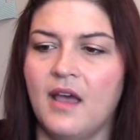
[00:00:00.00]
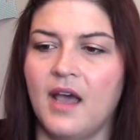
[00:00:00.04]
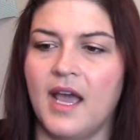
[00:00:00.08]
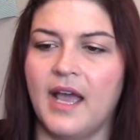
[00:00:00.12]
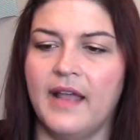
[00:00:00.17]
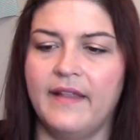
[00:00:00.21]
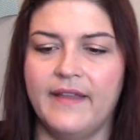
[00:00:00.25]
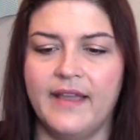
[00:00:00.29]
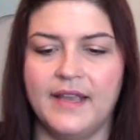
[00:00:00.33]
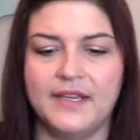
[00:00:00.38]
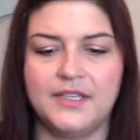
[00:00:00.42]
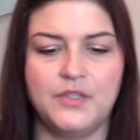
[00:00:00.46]

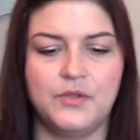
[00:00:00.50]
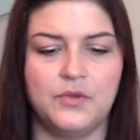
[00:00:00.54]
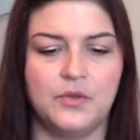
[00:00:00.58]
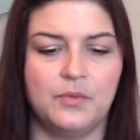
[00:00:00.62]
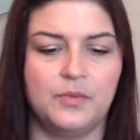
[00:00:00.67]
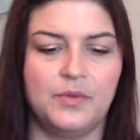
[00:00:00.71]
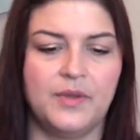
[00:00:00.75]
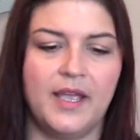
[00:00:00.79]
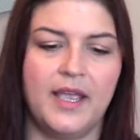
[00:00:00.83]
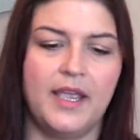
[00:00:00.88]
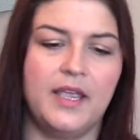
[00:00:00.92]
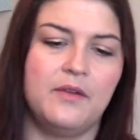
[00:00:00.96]
I like to
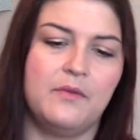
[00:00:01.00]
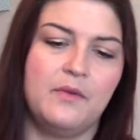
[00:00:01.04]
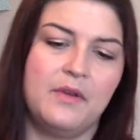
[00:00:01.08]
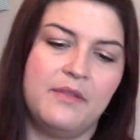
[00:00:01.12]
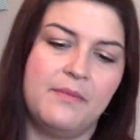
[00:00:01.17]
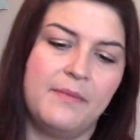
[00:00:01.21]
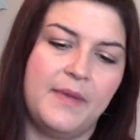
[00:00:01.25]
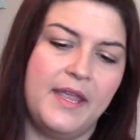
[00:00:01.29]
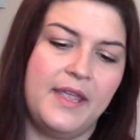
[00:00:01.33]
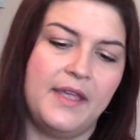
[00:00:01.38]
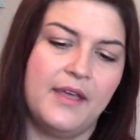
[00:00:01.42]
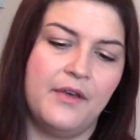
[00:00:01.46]
apply it with
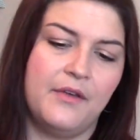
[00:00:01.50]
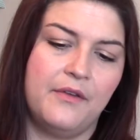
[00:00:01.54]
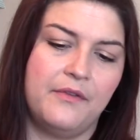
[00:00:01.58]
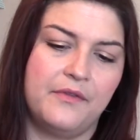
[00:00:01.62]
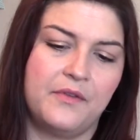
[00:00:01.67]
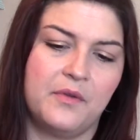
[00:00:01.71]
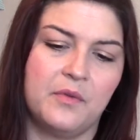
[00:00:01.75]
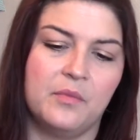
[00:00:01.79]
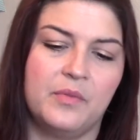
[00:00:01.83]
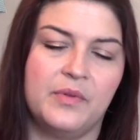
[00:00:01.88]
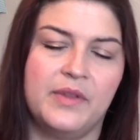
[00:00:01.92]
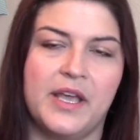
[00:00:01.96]
my e.l.f.
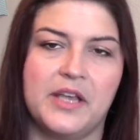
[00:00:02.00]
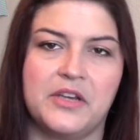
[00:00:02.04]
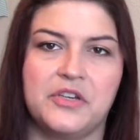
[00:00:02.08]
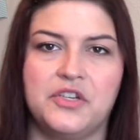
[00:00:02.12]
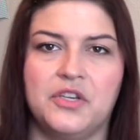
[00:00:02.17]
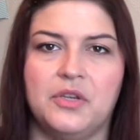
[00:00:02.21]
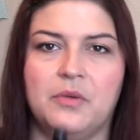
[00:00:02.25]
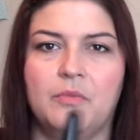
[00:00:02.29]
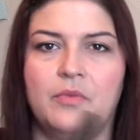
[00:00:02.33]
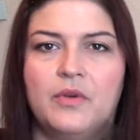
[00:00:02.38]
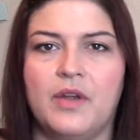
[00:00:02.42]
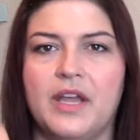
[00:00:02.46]

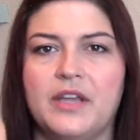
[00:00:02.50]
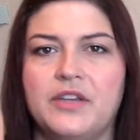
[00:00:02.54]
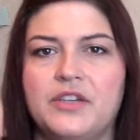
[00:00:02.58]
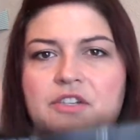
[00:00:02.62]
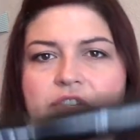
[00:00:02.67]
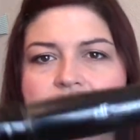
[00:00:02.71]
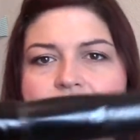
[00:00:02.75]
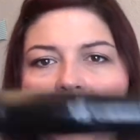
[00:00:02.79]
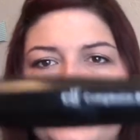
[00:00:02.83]
complexion brush.